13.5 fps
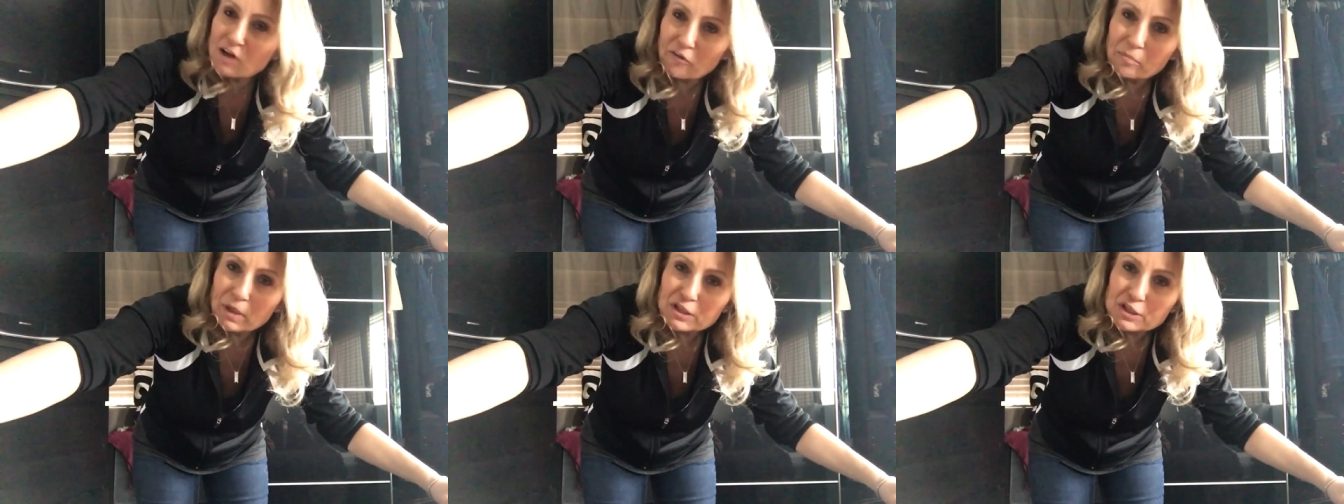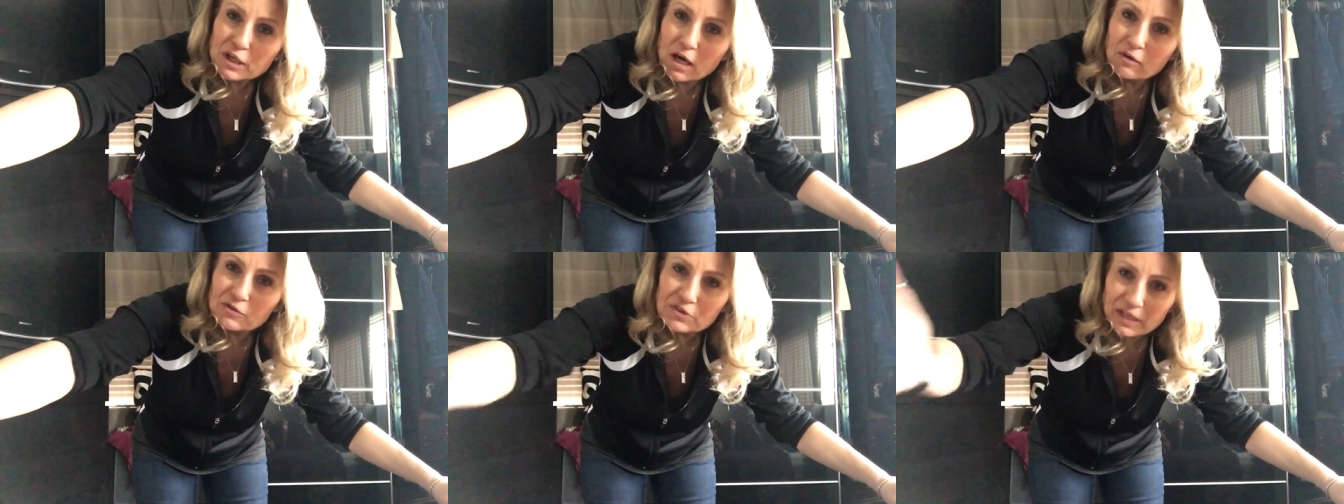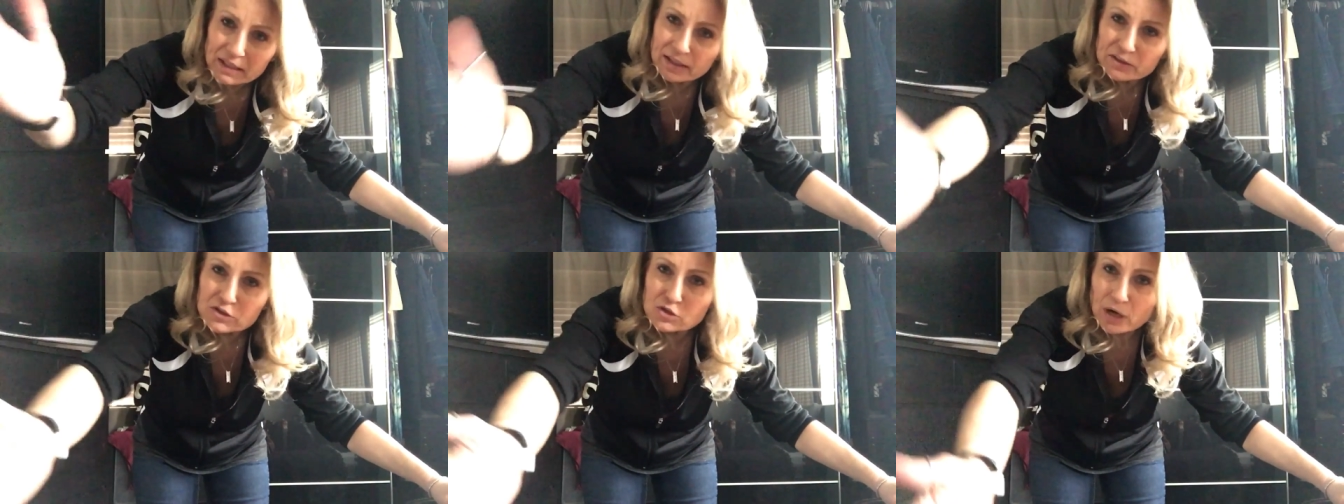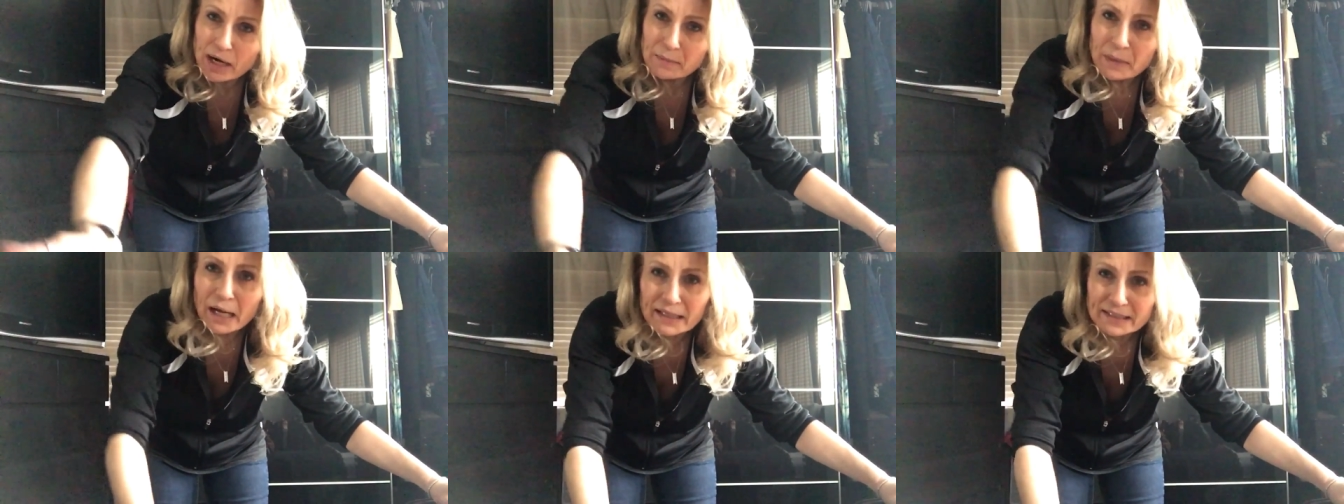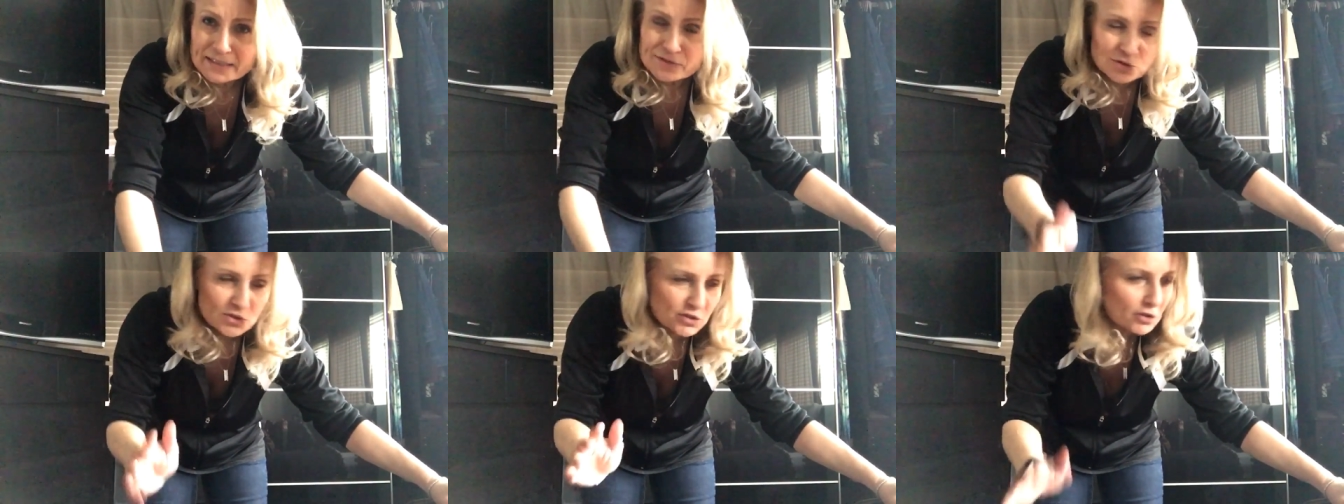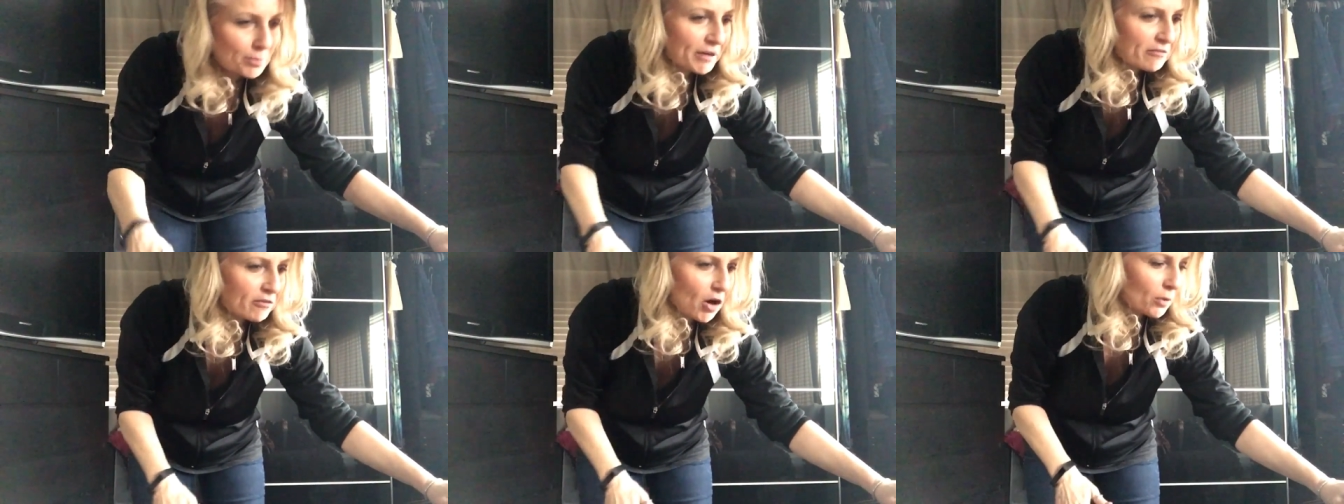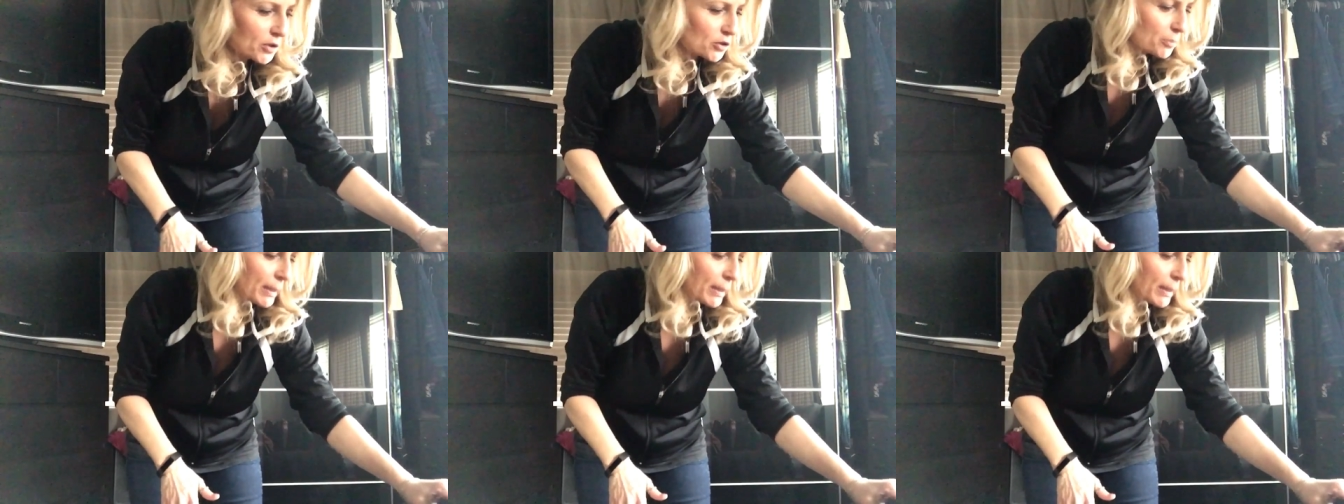off my shelves and let's try them on. These are still my fall winter